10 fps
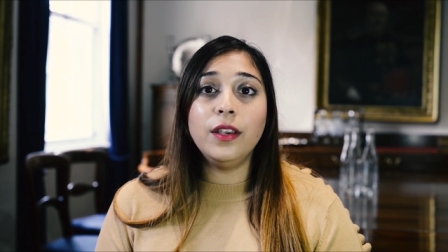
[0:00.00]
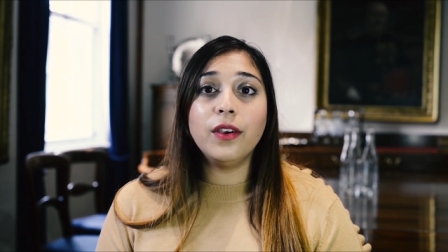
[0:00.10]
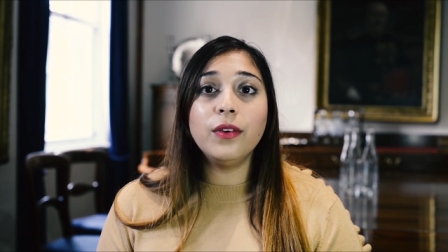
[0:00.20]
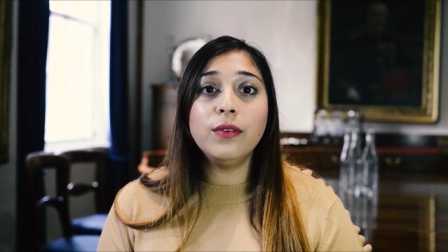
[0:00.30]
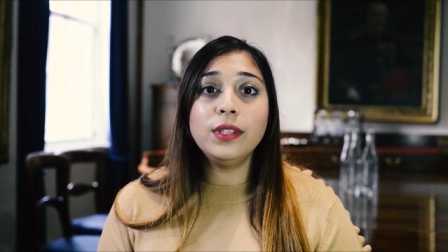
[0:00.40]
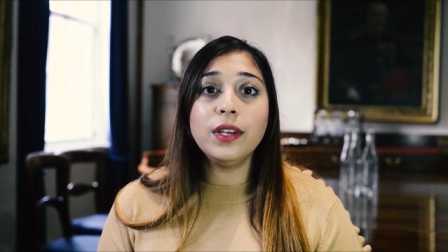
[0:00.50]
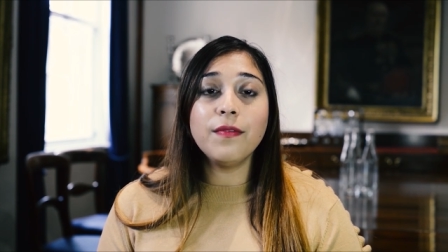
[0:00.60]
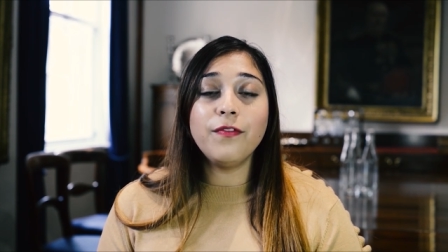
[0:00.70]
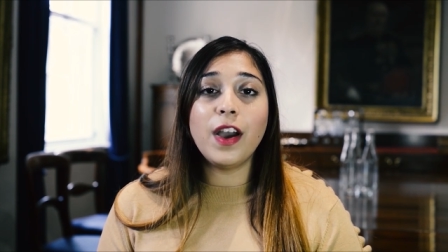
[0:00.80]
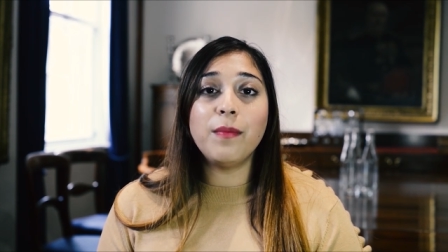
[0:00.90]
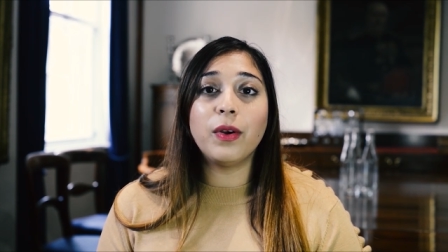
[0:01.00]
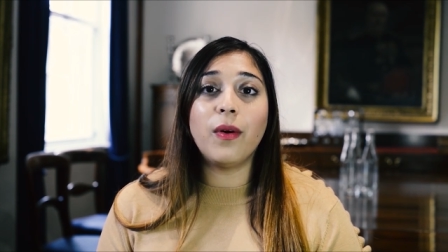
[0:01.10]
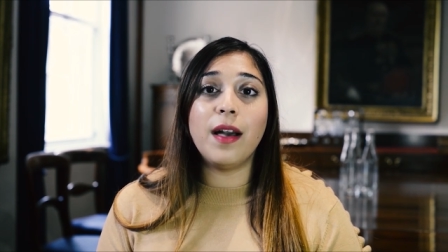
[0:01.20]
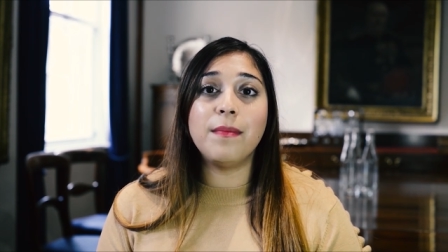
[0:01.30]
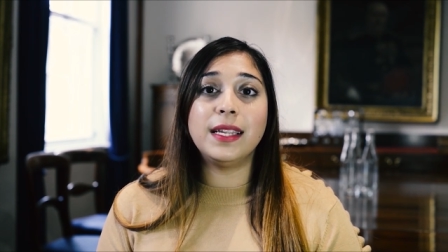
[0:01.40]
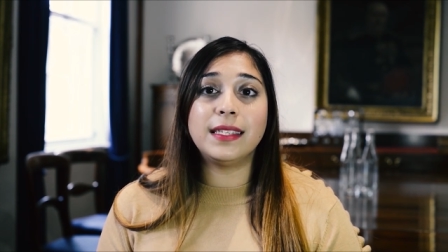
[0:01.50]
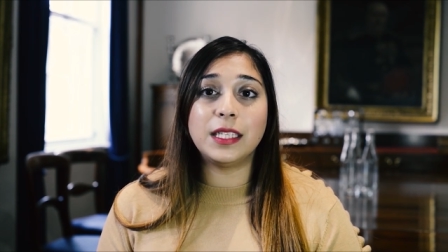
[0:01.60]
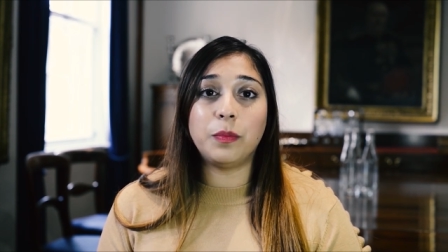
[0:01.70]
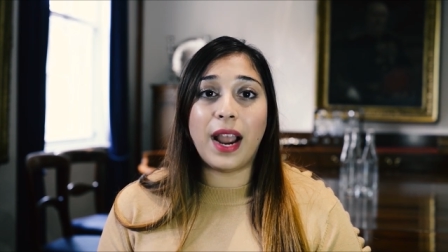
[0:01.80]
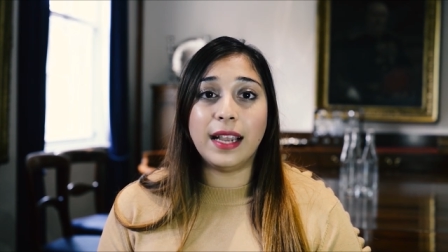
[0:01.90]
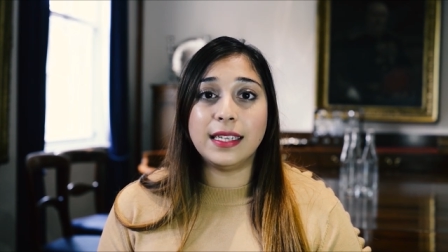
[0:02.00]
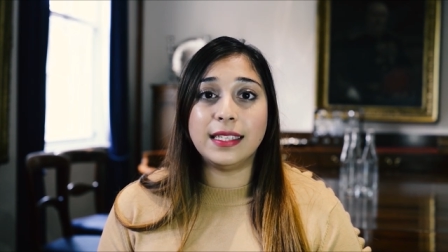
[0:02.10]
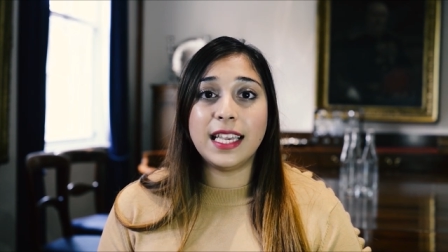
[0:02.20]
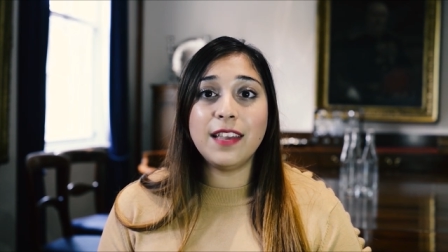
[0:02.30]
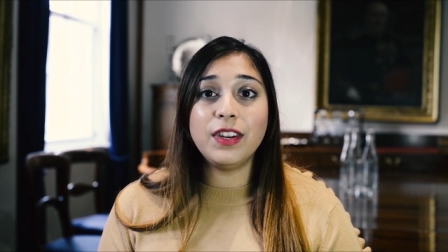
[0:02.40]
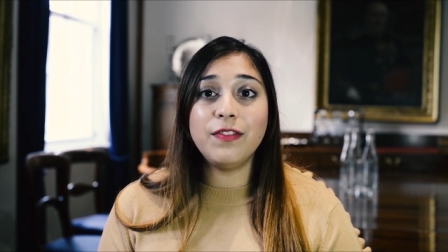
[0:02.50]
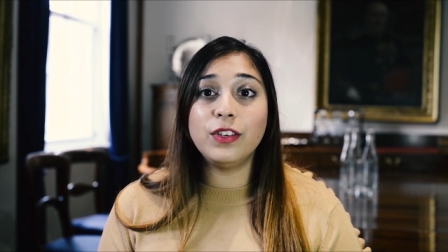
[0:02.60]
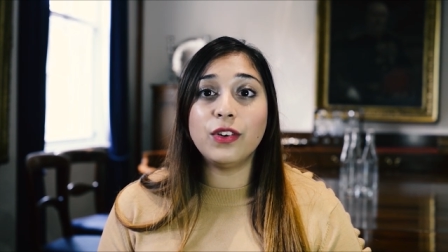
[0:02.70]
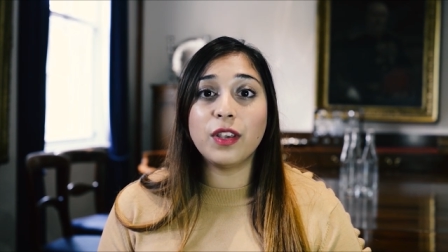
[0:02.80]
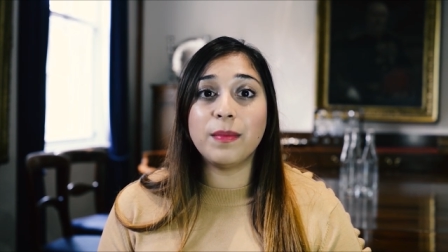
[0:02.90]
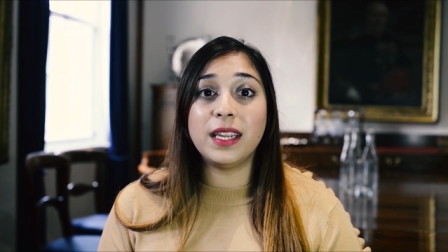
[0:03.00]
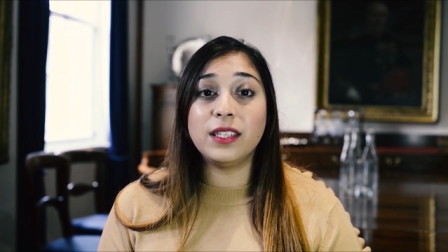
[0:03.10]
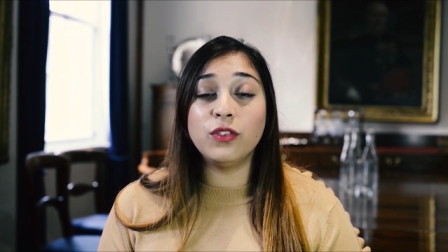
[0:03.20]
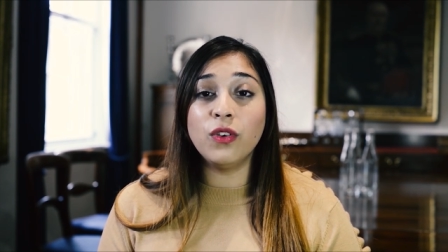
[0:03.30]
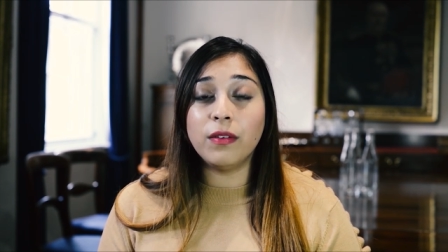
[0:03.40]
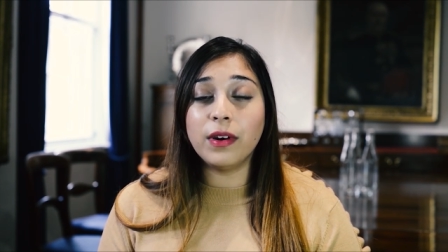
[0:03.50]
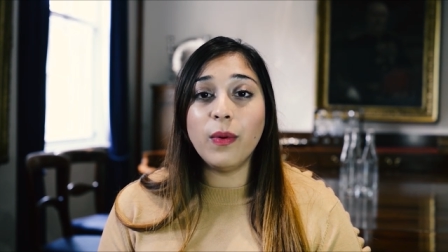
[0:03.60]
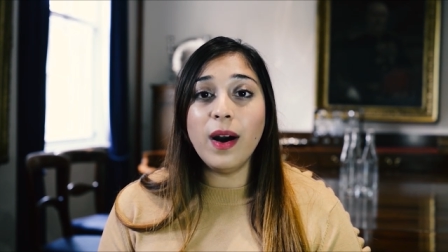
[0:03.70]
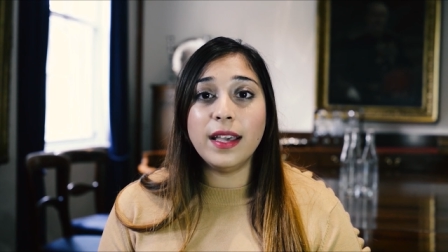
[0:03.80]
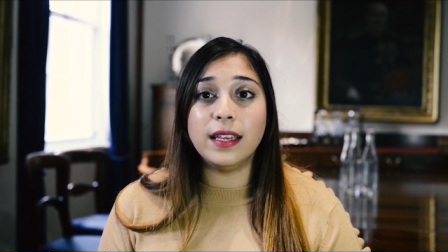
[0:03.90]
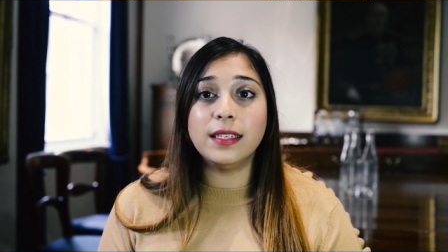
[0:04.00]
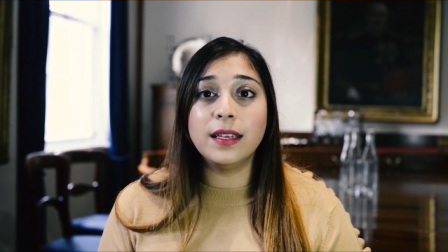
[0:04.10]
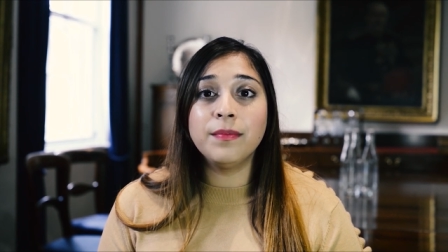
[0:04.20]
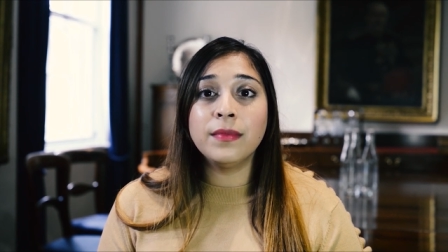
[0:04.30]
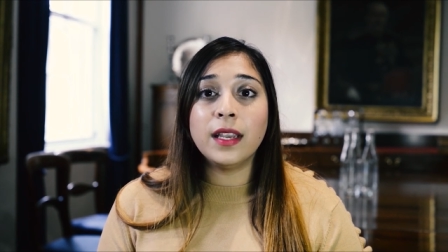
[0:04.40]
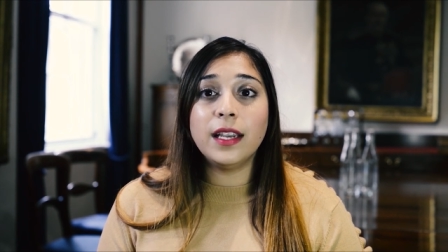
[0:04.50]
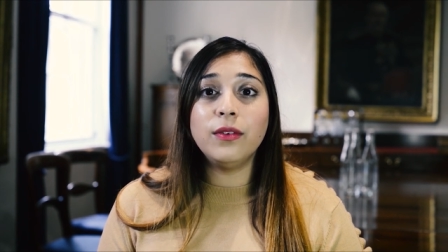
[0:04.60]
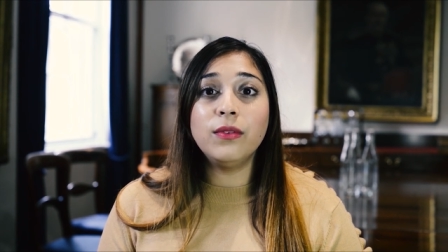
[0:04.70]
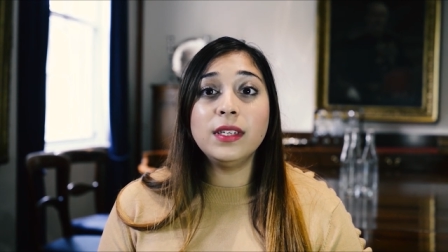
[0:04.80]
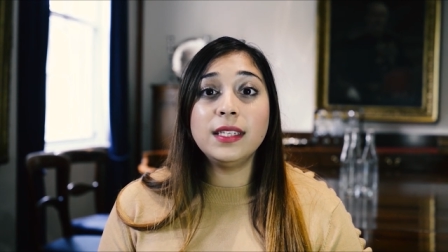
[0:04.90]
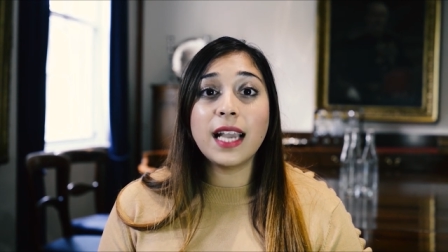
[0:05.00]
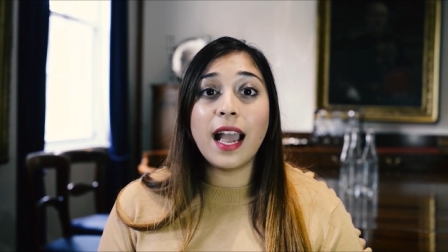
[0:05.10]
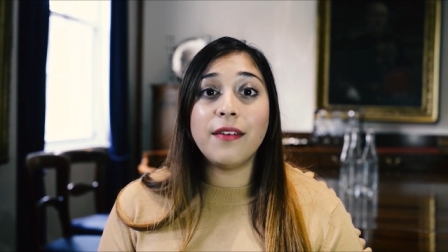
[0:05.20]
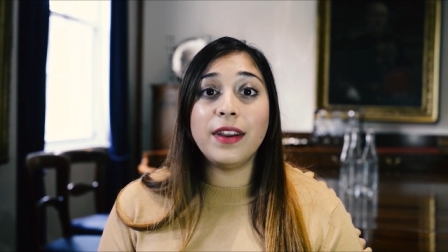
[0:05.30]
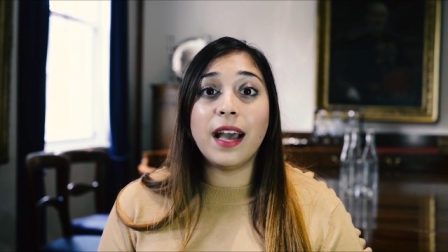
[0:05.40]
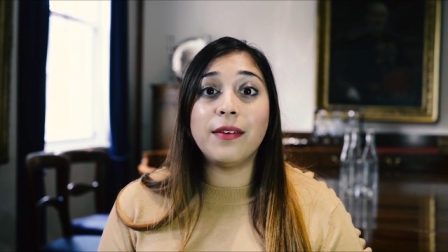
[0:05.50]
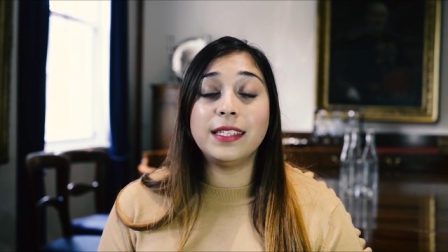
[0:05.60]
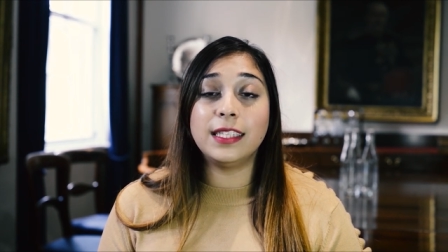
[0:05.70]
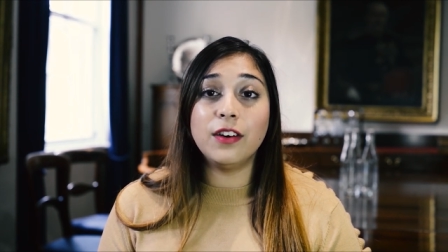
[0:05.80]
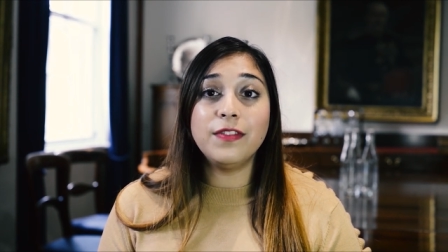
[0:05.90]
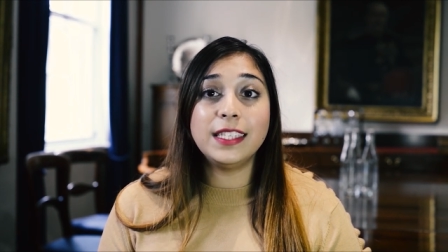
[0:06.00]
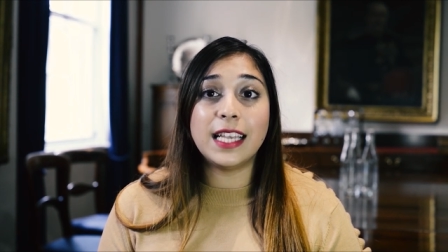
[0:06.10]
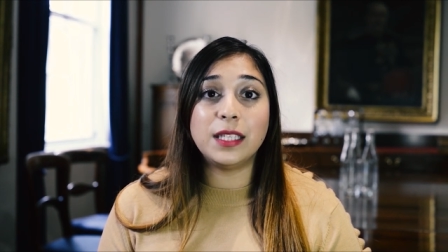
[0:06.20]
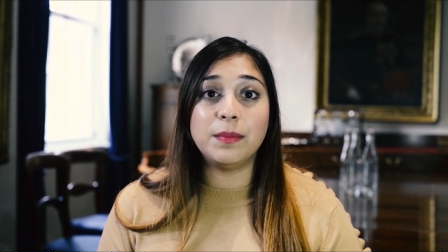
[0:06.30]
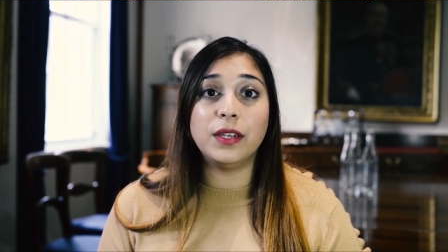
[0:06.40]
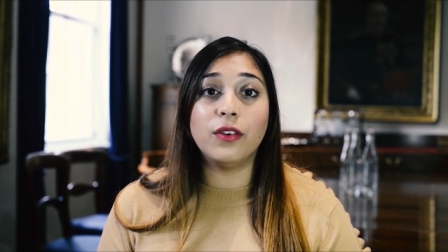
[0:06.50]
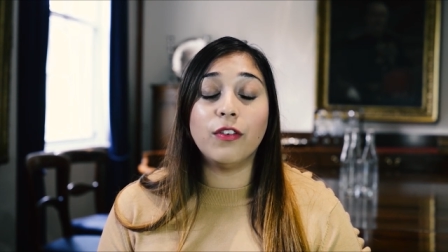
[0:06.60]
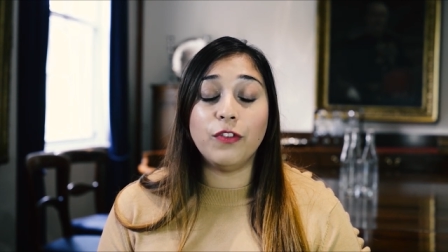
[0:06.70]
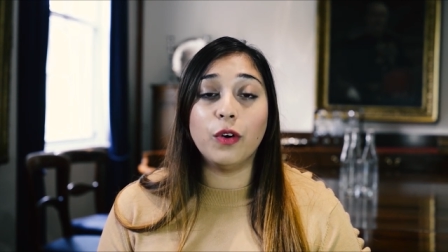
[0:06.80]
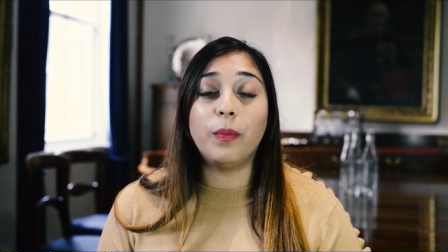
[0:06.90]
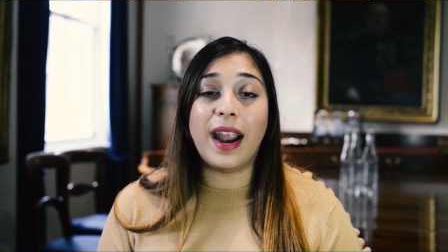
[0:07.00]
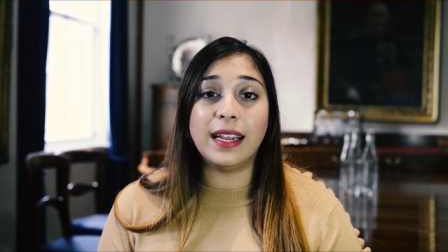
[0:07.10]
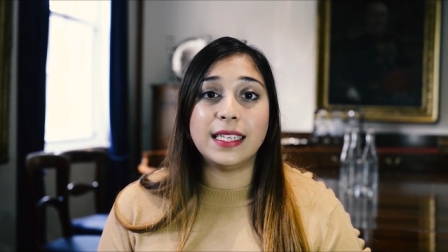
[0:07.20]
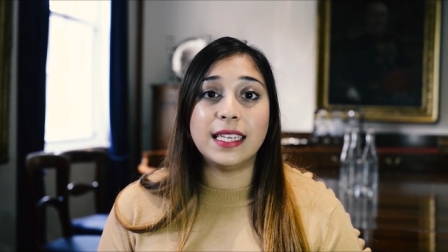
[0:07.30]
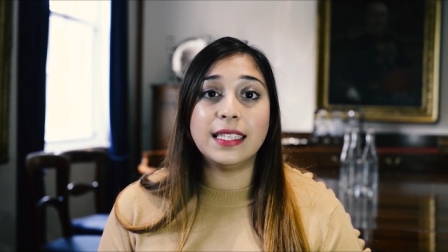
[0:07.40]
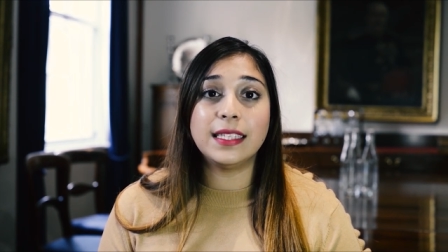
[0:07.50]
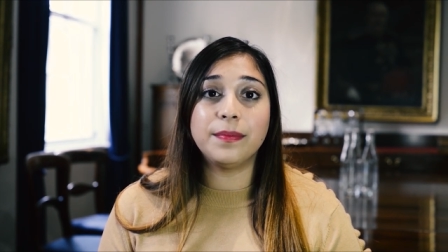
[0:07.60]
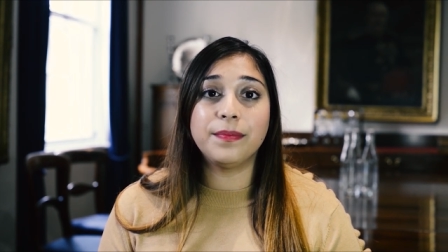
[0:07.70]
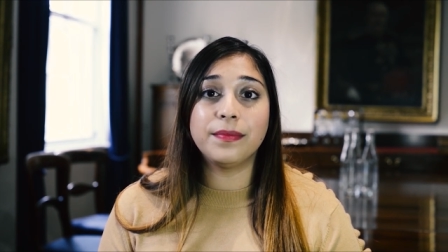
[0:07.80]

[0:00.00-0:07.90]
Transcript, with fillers: You can also confirm requirements as practice even if a document is not required in order to carry out a self-assessment of your practice.